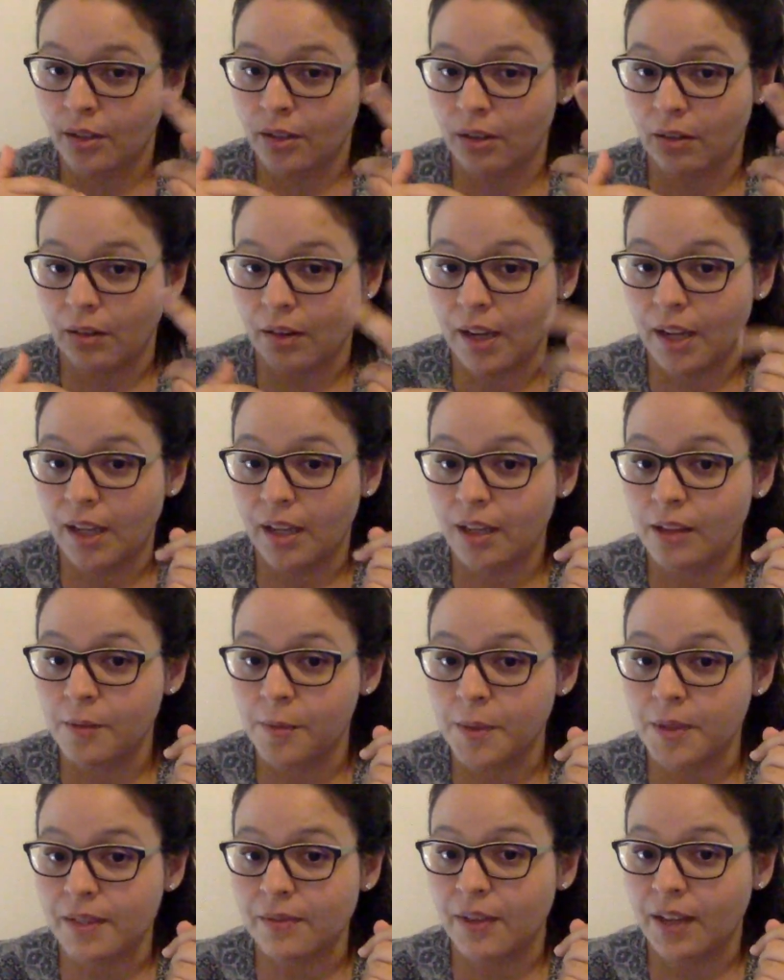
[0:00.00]
All right,
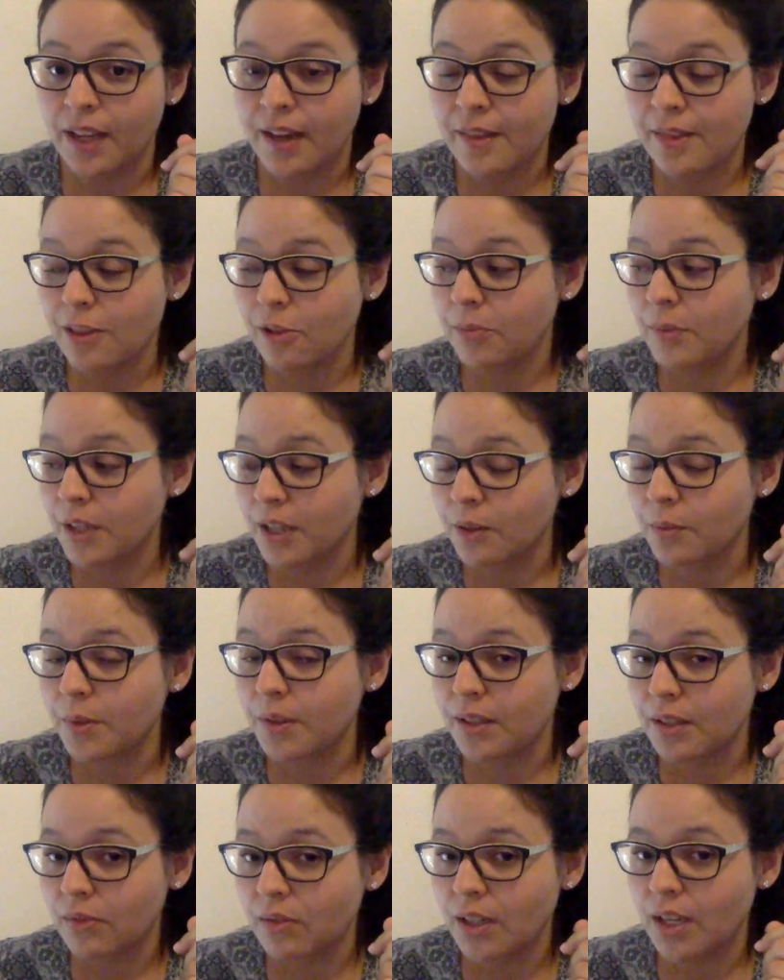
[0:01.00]
specific
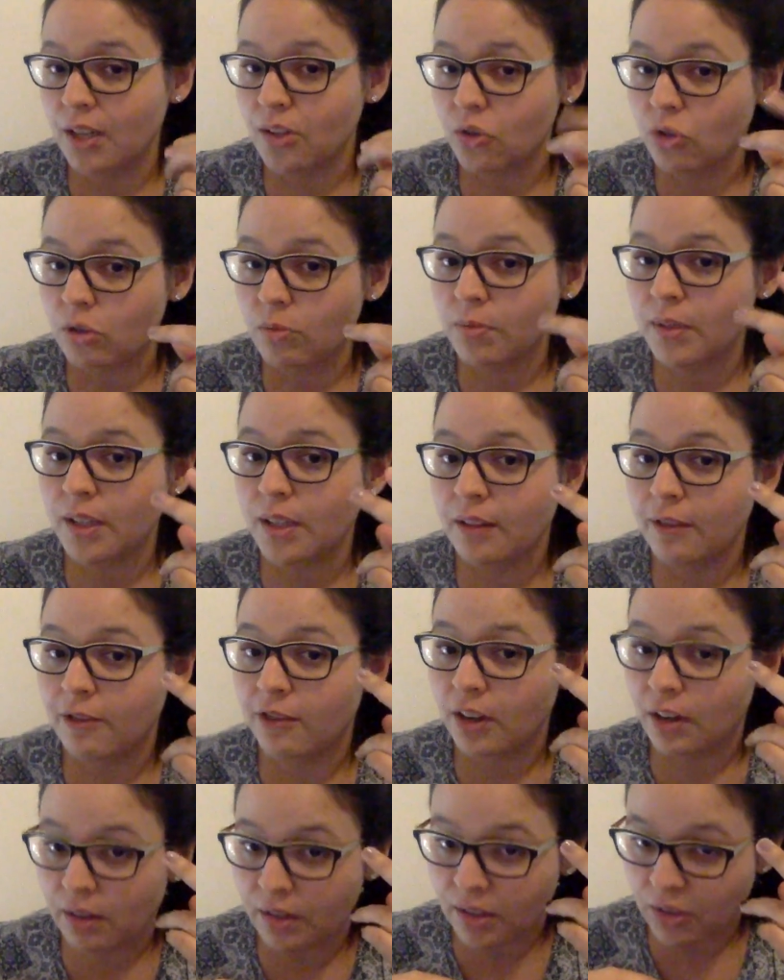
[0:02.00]
entropy,
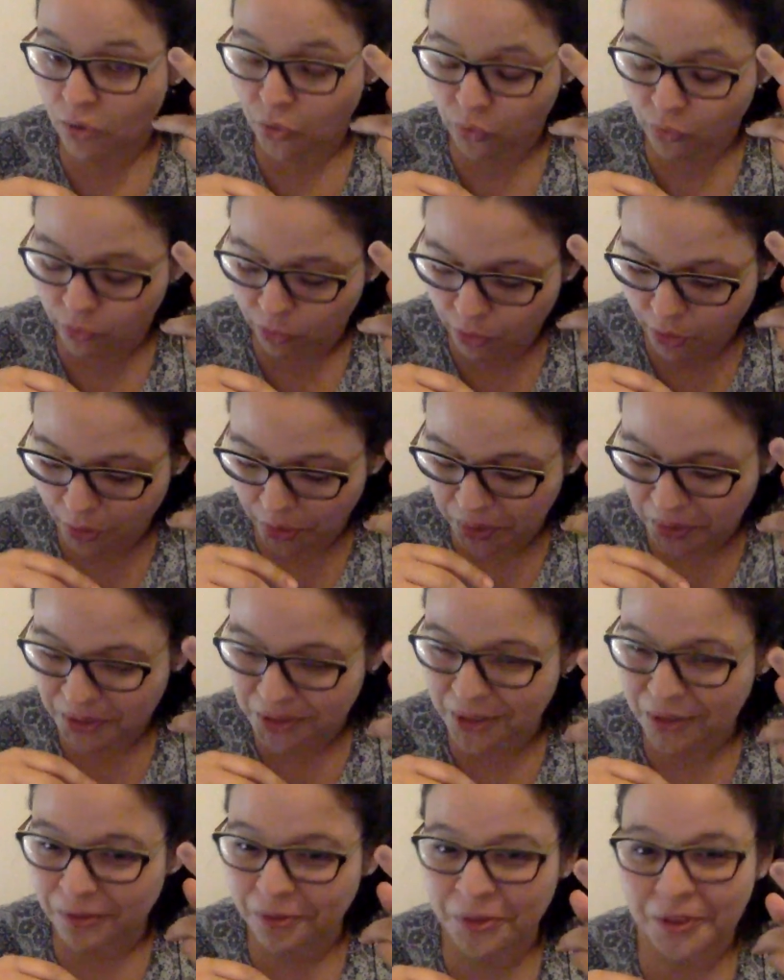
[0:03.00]
very useful
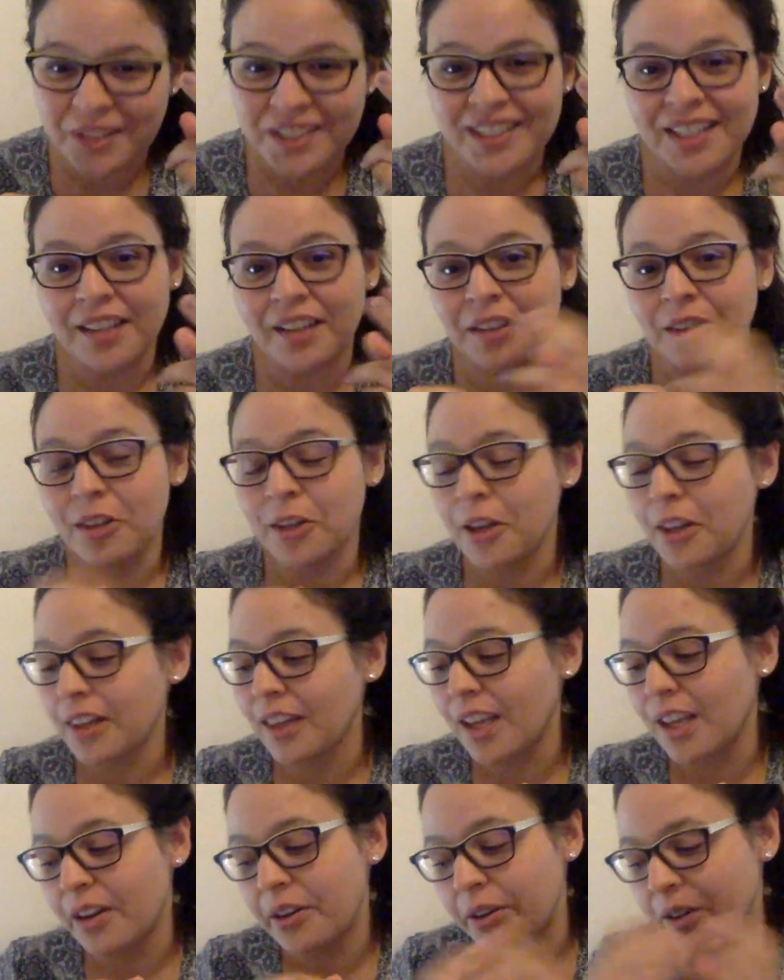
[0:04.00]
also for second law
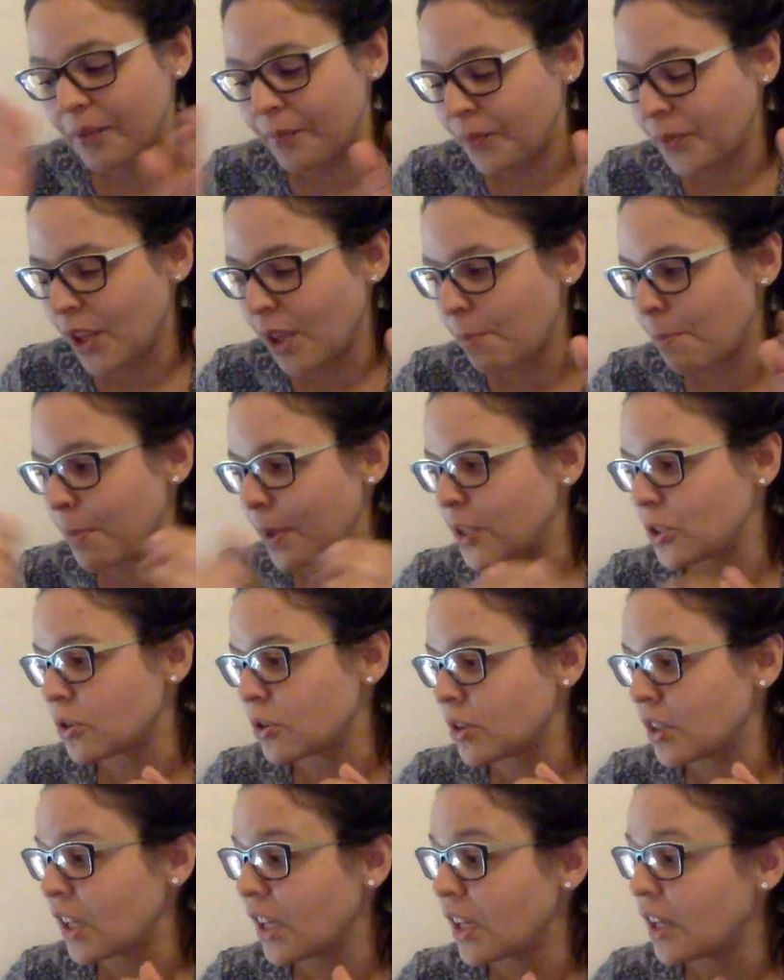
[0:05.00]
later. Keep
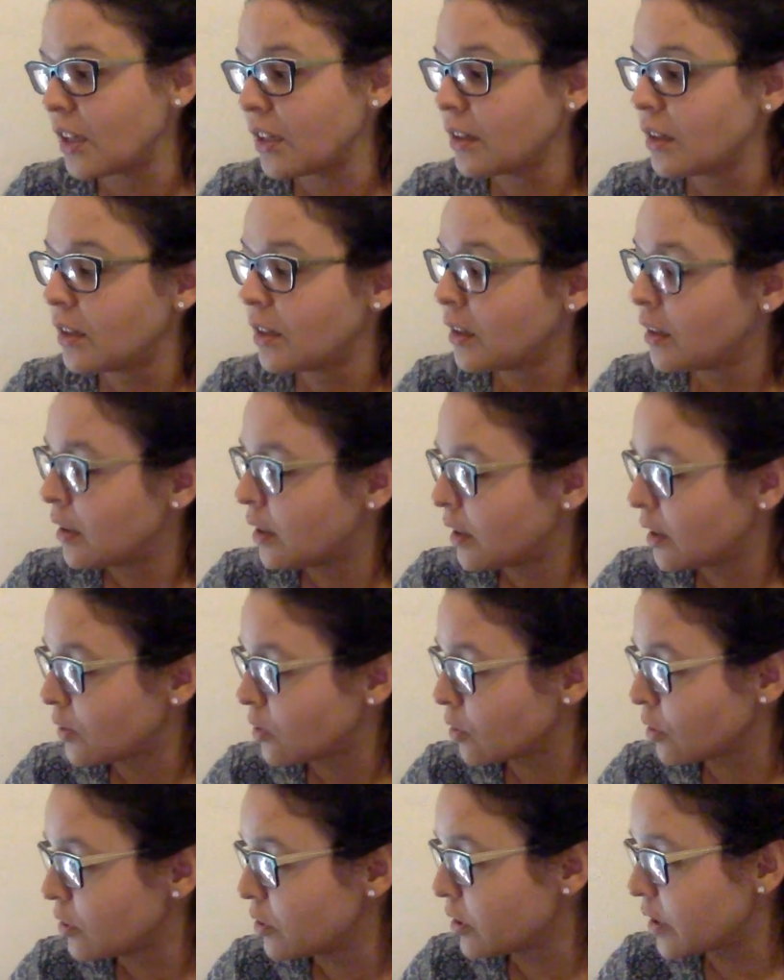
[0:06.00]
mentioning it.
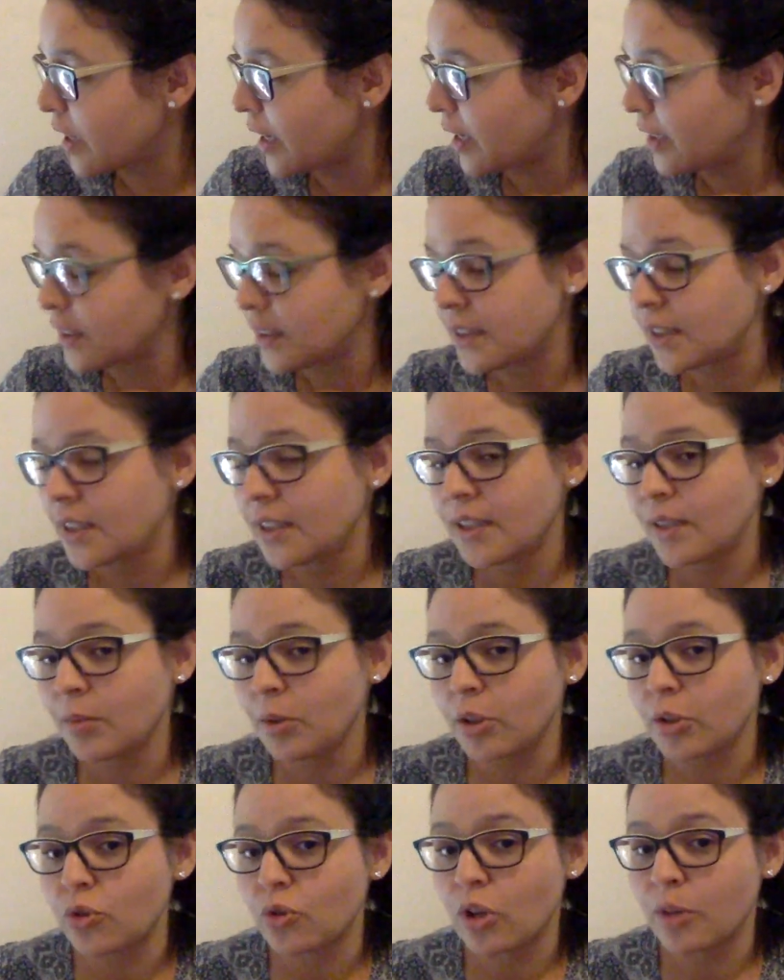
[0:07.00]
Told you guys,
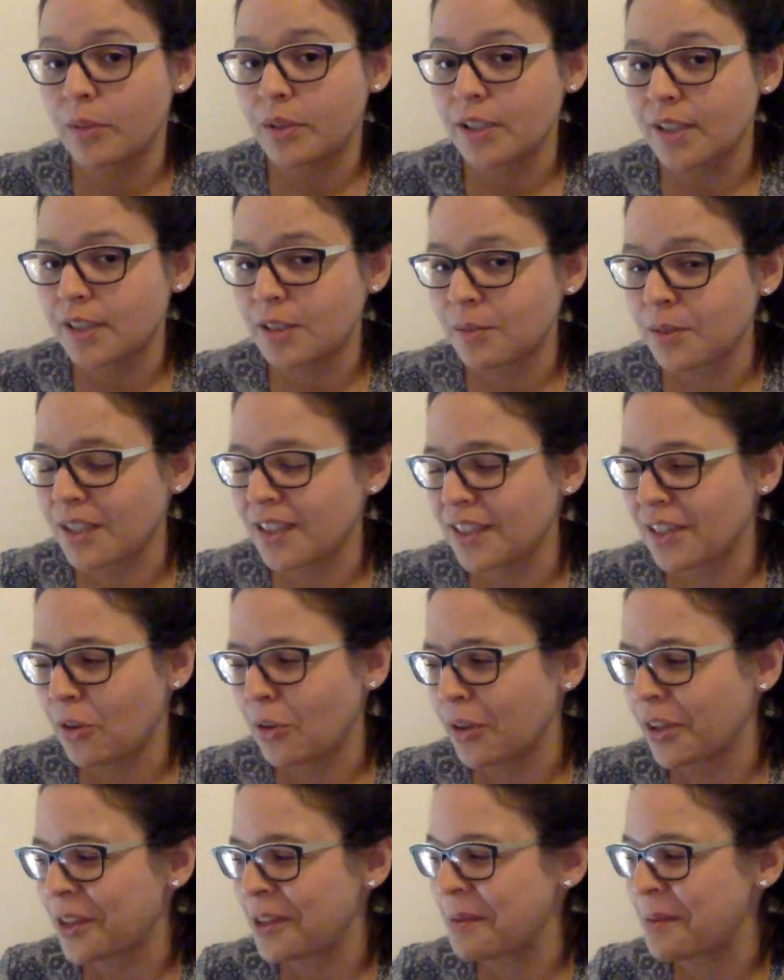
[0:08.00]
well, traumatized by the
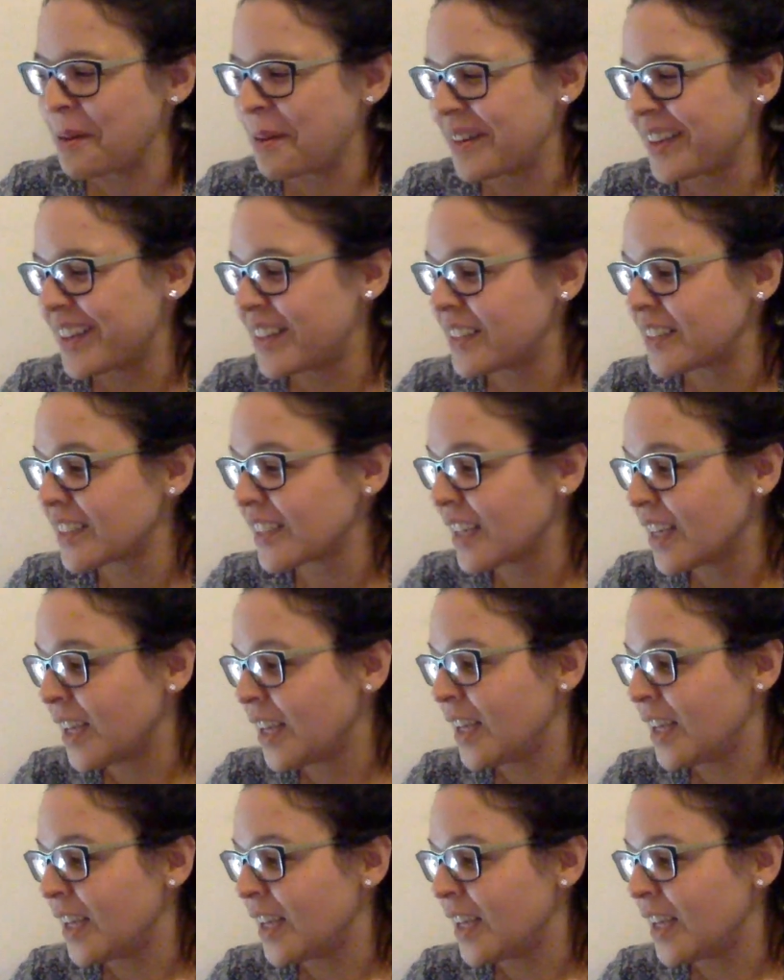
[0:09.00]
whole experience.